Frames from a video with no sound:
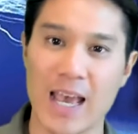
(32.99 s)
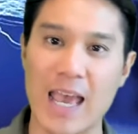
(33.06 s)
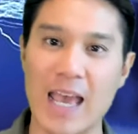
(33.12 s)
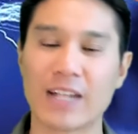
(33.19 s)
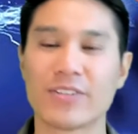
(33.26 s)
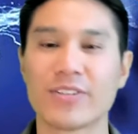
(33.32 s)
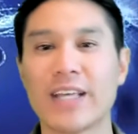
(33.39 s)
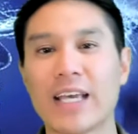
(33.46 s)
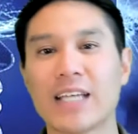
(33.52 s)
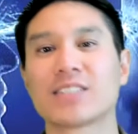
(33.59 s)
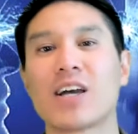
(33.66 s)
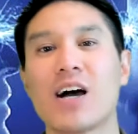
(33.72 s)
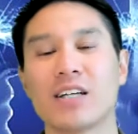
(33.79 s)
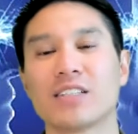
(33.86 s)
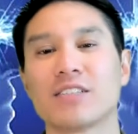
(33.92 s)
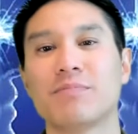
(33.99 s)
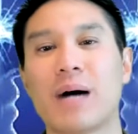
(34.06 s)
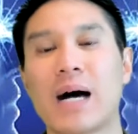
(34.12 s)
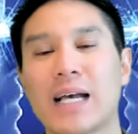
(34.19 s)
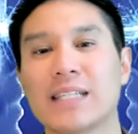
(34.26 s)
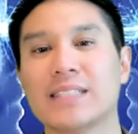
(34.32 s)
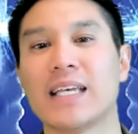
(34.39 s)
And today's cognitive
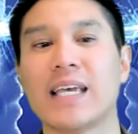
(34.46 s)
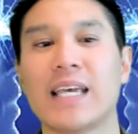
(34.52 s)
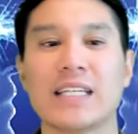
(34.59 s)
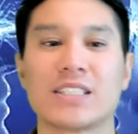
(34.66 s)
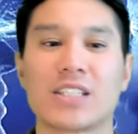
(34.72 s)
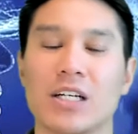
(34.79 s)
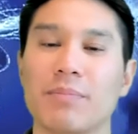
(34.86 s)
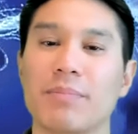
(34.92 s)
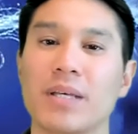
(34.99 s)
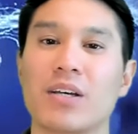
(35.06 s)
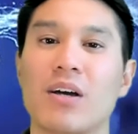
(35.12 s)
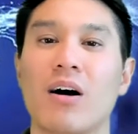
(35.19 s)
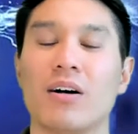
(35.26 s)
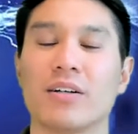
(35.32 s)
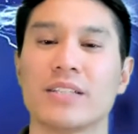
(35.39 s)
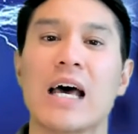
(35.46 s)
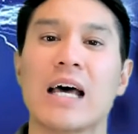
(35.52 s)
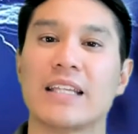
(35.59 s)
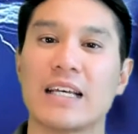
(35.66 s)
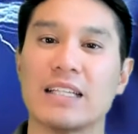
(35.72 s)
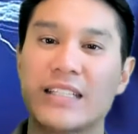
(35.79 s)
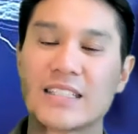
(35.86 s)
bias is going to be called
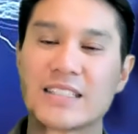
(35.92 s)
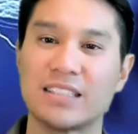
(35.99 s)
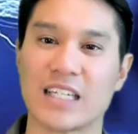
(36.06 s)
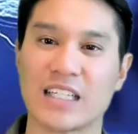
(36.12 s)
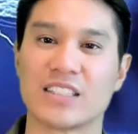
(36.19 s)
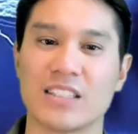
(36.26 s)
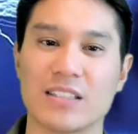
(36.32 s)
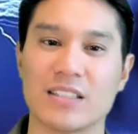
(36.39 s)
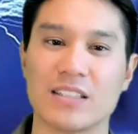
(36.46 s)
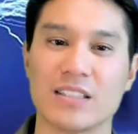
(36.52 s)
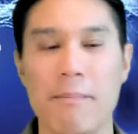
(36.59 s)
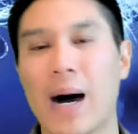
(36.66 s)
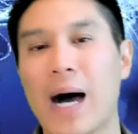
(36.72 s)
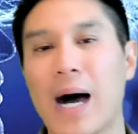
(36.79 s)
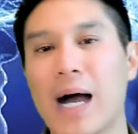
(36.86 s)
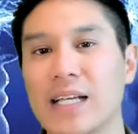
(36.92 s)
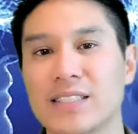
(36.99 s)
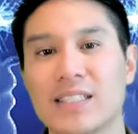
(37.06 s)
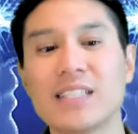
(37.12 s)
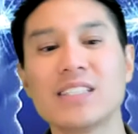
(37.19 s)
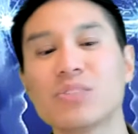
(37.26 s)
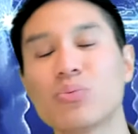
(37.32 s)
the distinction bias.
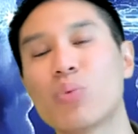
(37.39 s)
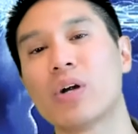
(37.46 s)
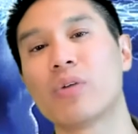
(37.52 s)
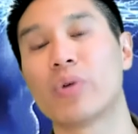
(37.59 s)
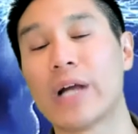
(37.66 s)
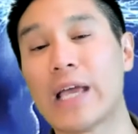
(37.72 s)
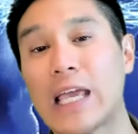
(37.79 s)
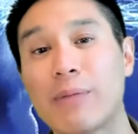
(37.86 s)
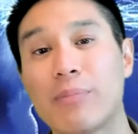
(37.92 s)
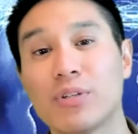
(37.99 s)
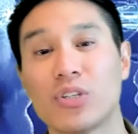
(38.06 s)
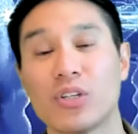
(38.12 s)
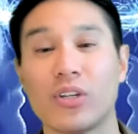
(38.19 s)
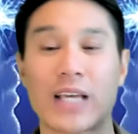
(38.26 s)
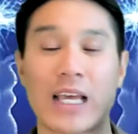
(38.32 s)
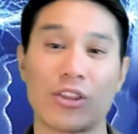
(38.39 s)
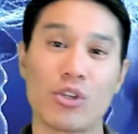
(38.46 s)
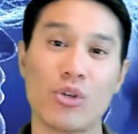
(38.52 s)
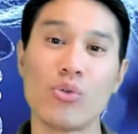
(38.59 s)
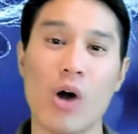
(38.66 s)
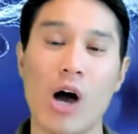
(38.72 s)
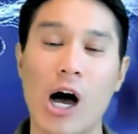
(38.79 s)
This is where we're able to look at
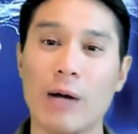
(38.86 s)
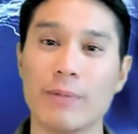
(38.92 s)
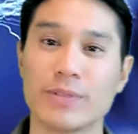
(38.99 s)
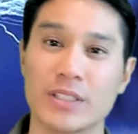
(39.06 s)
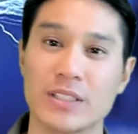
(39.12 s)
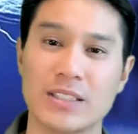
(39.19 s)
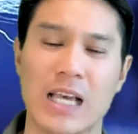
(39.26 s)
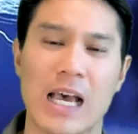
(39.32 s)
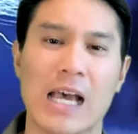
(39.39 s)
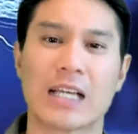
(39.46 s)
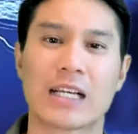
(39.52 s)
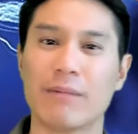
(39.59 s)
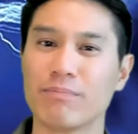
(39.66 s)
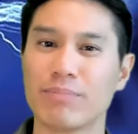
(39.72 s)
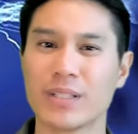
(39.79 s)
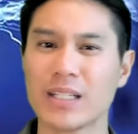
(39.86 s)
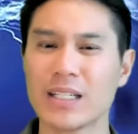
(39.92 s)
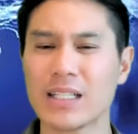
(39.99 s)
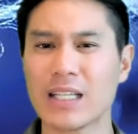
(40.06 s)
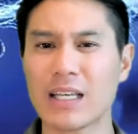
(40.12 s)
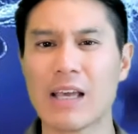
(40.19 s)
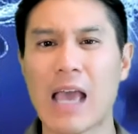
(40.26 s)
two options
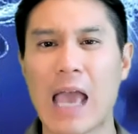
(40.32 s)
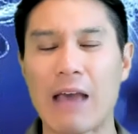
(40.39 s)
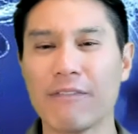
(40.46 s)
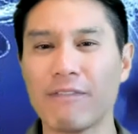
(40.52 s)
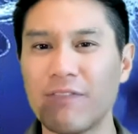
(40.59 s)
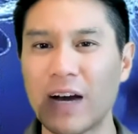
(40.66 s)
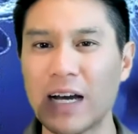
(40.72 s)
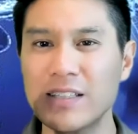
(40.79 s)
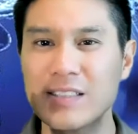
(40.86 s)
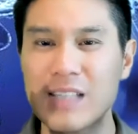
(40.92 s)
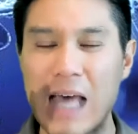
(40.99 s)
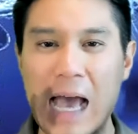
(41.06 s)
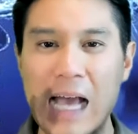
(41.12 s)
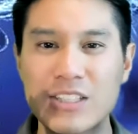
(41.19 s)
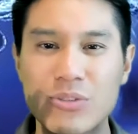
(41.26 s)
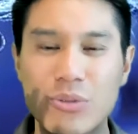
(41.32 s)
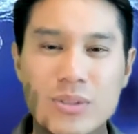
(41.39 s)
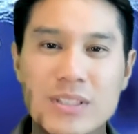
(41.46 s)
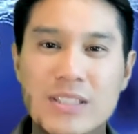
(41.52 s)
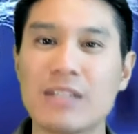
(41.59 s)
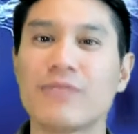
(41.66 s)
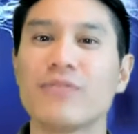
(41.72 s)
completely and find
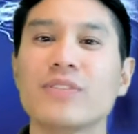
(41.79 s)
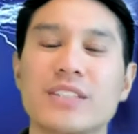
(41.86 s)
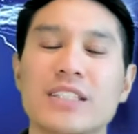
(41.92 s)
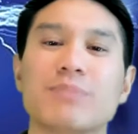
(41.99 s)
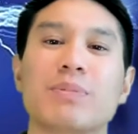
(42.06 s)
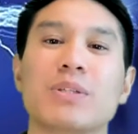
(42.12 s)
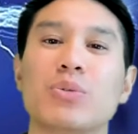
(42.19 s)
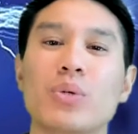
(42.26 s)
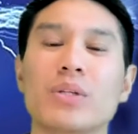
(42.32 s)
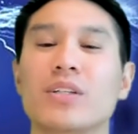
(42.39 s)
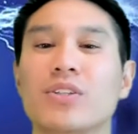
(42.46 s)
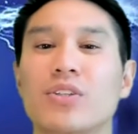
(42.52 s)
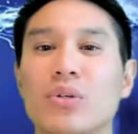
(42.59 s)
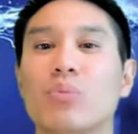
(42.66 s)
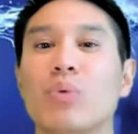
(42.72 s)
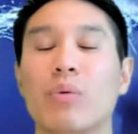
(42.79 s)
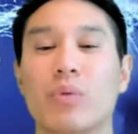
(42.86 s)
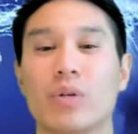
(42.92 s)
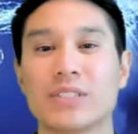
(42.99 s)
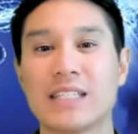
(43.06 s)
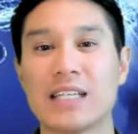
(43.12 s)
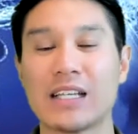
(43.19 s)
actual differences between the two when
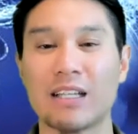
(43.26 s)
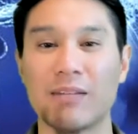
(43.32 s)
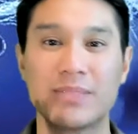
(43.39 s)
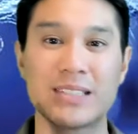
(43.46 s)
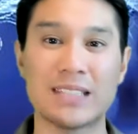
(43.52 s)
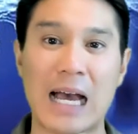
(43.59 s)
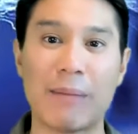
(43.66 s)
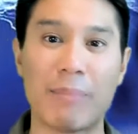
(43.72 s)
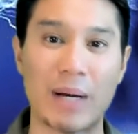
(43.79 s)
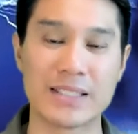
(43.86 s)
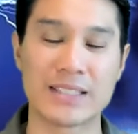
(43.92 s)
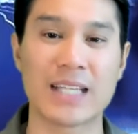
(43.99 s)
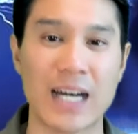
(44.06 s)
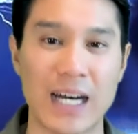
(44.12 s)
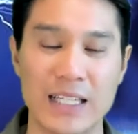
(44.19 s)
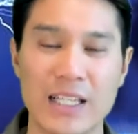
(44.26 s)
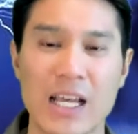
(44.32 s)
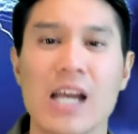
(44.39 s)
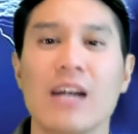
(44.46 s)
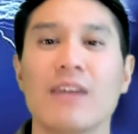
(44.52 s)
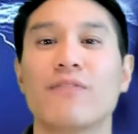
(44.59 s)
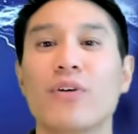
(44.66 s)
we're seeing them side by side
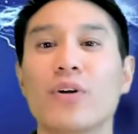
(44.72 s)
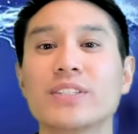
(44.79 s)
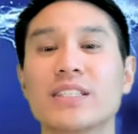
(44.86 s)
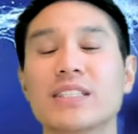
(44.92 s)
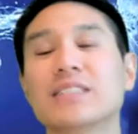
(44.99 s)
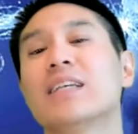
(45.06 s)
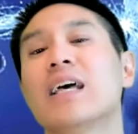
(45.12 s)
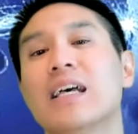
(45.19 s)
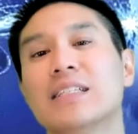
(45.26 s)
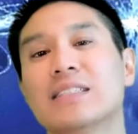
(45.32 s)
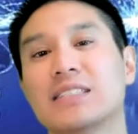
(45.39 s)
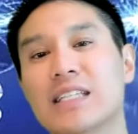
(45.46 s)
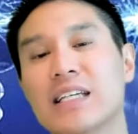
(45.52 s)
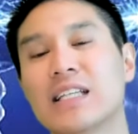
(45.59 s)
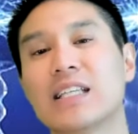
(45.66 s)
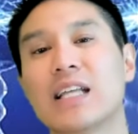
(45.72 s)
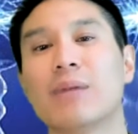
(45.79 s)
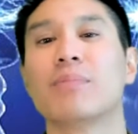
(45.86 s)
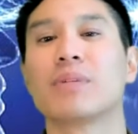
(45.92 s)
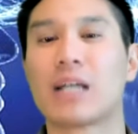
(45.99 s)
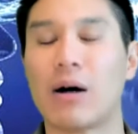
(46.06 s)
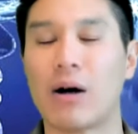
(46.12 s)
versus seeing
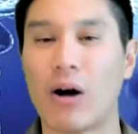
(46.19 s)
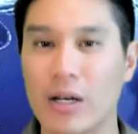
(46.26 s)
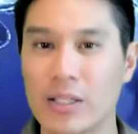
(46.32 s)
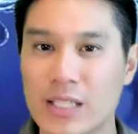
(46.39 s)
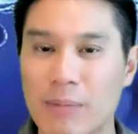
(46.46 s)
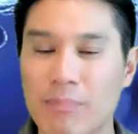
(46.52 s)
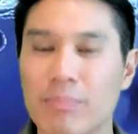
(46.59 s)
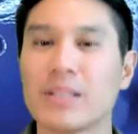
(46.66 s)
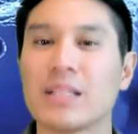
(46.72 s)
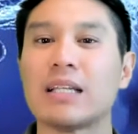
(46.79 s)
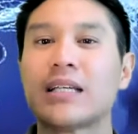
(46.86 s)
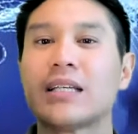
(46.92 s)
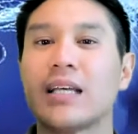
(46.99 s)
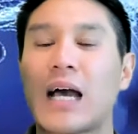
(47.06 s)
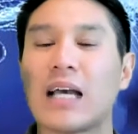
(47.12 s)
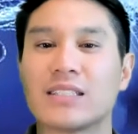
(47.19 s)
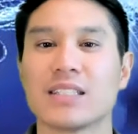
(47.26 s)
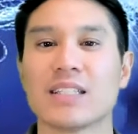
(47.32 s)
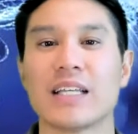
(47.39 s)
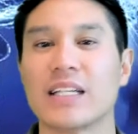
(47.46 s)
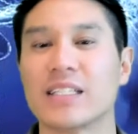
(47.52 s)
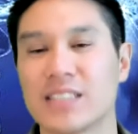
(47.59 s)
them on completely
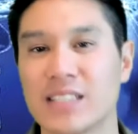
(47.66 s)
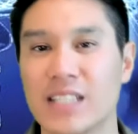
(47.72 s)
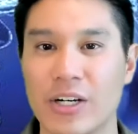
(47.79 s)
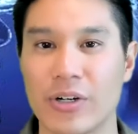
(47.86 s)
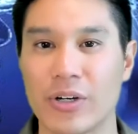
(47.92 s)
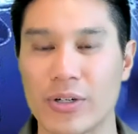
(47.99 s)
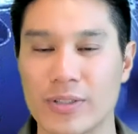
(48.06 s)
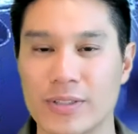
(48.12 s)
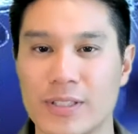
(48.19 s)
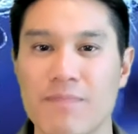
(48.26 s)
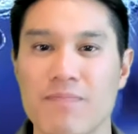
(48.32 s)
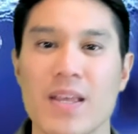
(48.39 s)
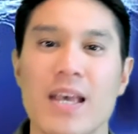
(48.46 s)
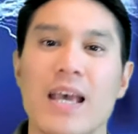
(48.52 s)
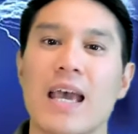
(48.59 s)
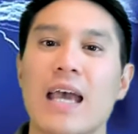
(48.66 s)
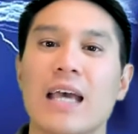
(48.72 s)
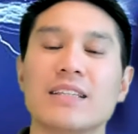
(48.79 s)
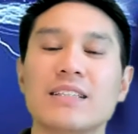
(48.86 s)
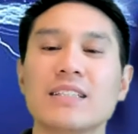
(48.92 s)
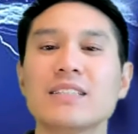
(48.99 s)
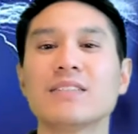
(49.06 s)
isolated scenarios.
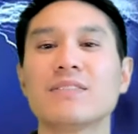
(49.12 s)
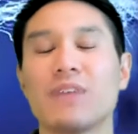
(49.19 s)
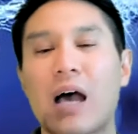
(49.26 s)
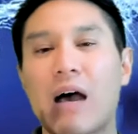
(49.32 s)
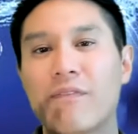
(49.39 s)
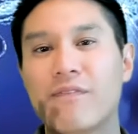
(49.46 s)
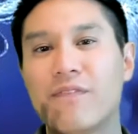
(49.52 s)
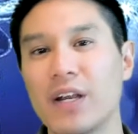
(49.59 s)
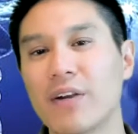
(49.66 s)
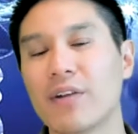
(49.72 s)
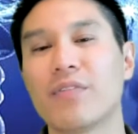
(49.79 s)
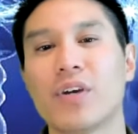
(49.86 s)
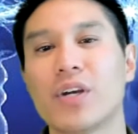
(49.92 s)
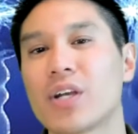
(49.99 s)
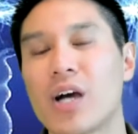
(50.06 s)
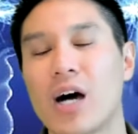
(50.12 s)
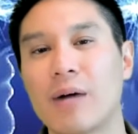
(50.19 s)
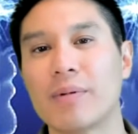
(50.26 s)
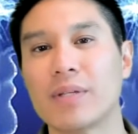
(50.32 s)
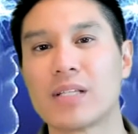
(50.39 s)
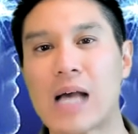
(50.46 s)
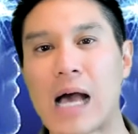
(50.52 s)
And this is a very, very
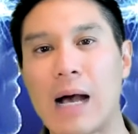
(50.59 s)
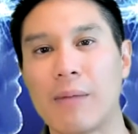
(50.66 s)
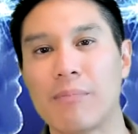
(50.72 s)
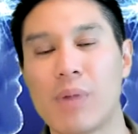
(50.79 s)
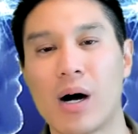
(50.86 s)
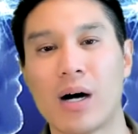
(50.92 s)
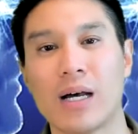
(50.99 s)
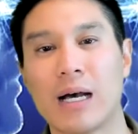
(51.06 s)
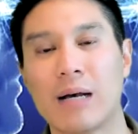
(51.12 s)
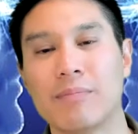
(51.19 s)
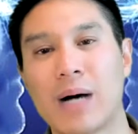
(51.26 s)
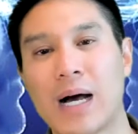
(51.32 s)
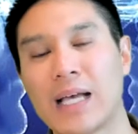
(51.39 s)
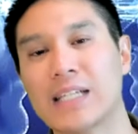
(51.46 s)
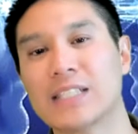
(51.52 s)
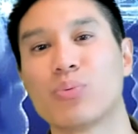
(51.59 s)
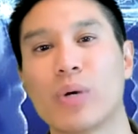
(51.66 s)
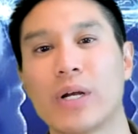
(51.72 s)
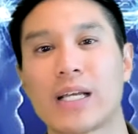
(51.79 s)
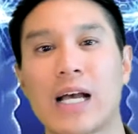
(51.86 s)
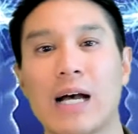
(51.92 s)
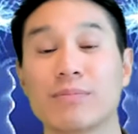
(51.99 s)
common bias
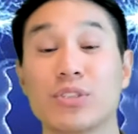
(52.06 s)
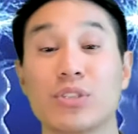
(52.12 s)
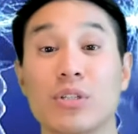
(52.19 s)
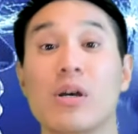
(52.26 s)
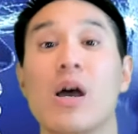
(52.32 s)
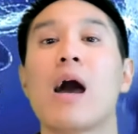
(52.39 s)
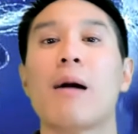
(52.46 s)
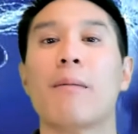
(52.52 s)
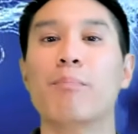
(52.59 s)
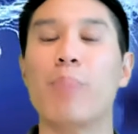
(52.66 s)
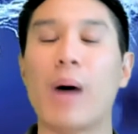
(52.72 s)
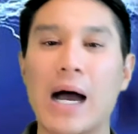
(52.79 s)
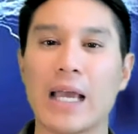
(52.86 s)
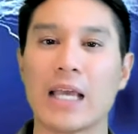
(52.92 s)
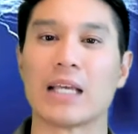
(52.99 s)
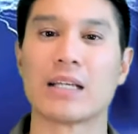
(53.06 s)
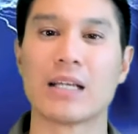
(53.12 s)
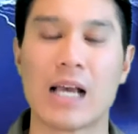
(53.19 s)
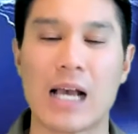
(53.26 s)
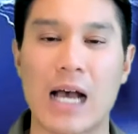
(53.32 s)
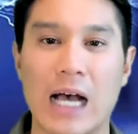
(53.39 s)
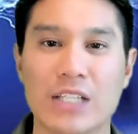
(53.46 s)
when it comes to
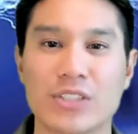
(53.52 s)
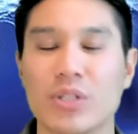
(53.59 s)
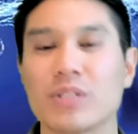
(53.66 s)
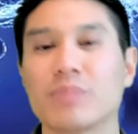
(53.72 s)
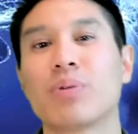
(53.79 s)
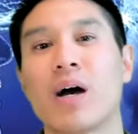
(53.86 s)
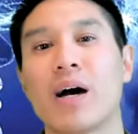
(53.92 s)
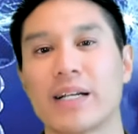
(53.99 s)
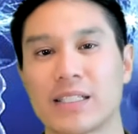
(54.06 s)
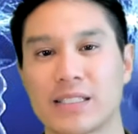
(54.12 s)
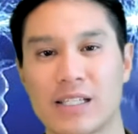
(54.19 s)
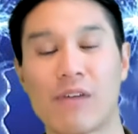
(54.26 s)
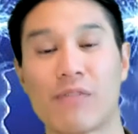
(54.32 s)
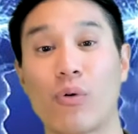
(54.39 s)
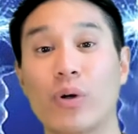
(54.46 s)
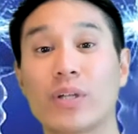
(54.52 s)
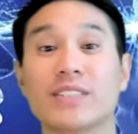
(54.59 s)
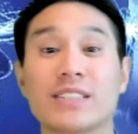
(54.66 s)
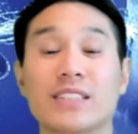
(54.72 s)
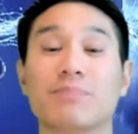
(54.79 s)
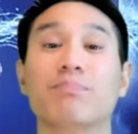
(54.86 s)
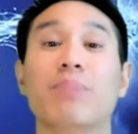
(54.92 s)
buying certain products. For
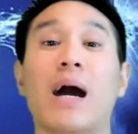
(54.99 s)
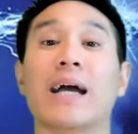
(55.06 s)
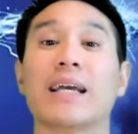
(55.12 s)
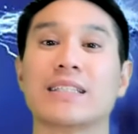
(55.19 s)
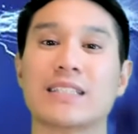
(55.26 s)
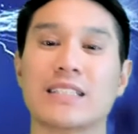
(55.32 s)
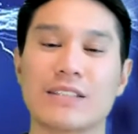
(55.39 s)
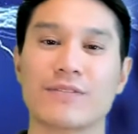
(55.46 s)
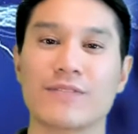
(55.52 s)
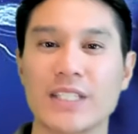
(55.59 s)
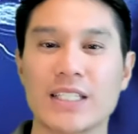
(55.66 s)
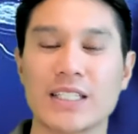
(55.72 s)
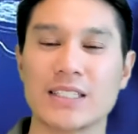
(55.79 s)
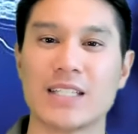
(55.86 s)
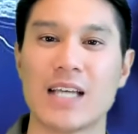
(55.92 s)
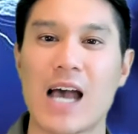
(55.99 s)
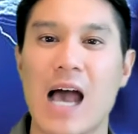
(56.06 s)
instance, buying TVs.